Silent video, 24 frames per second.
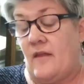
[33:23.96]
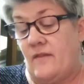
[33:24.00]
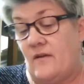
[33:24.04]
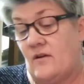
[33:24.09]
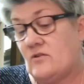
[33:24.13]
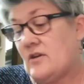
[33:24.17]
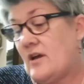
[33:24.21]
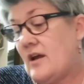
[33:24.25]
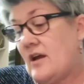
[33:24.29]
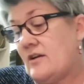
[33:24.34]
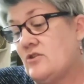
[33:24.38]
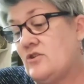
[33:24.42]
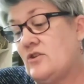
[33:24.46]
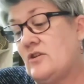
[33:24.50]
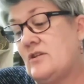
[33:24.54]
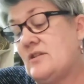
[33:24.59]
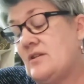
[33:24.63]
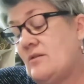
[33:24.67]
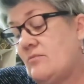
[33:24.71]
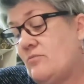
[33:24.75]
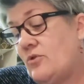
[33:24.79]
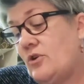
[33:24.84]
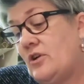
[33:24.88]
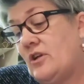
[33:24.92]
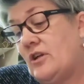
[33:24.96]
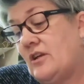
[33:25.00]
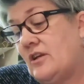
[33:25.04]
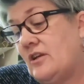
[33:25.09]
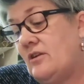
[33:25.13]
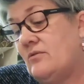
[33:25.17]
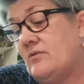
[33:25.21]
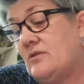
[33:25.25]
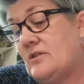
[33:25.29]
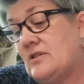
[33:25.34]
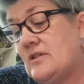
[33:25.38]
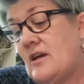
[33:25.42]
And there's actually some
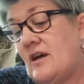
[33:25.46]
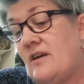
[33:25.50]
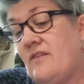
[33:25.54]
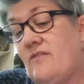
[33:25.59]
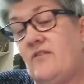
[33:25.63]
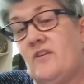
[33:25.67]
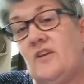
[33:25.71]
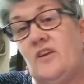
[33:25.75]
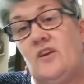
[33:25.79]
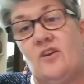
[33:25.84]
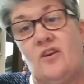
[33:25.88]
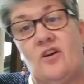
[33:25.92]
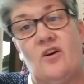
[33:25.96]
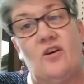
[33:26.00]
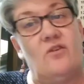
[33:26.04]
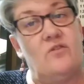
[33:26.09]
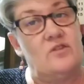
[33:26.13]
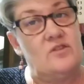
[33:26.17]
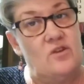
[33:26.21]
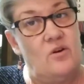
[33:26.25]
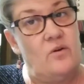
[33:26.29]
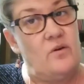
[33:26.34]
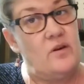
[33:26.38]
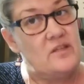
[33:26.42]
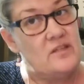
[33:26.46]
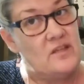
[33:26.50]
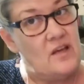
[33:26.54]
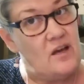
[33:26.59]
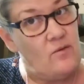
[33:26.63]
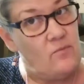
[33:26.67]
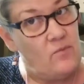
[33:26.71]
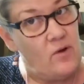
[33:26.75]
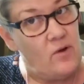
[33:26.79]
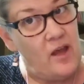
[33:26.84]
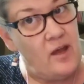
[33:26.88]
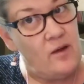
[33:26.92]
really cute stuff, and it's always
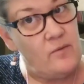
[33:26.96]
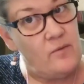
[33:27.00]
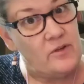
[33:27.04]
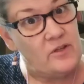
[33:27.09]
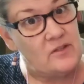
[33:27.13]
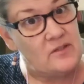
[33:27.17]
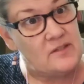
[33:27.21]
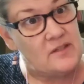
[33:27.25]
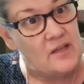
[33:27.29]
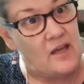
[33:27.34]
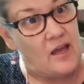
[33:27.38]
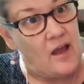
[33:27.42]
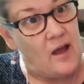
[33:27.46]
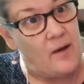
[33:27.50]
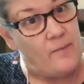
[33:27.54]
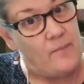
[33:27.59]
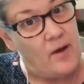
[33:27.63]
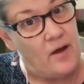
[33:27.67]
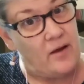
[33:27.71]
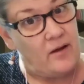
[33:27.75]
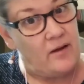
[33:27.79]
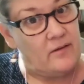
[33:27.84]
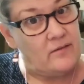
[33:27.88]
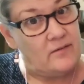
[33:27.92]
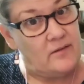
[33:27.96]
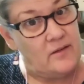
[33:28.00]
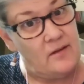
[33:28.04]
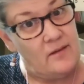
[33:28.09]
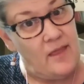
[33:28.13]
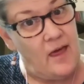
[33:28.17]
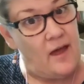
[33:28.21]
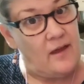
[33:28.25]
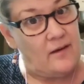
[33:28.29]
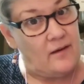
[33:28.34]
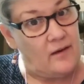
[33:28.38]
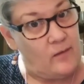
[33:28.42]
that way when you say, I'm not going
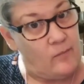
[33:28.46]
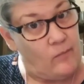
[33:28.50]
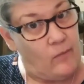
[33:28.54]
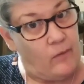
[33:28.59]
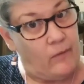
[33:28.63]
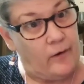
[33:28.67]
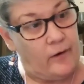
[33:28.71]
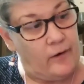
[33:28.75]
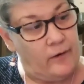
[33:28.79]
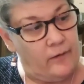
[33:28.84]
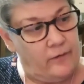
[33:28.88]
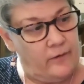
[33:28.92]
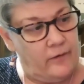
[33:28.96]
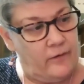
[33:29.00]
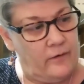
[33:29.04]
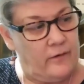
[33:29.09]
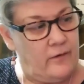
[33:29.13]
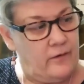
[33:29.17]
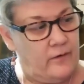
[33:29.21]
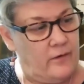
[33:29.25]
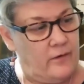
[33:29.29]
to do that anymore.